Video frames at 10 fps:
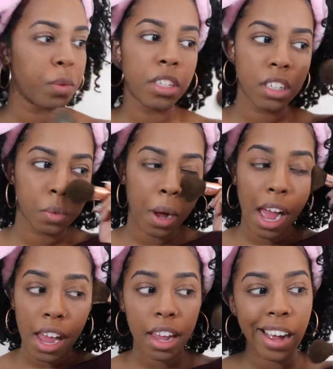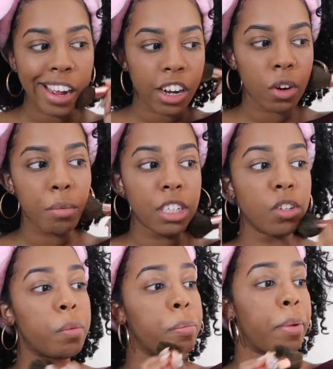which is why I normally
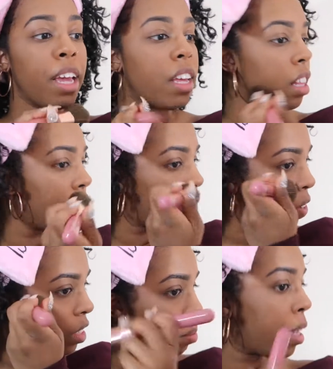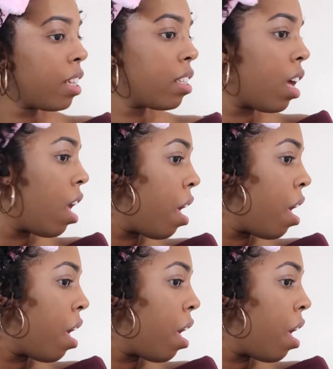don't bake in the first place.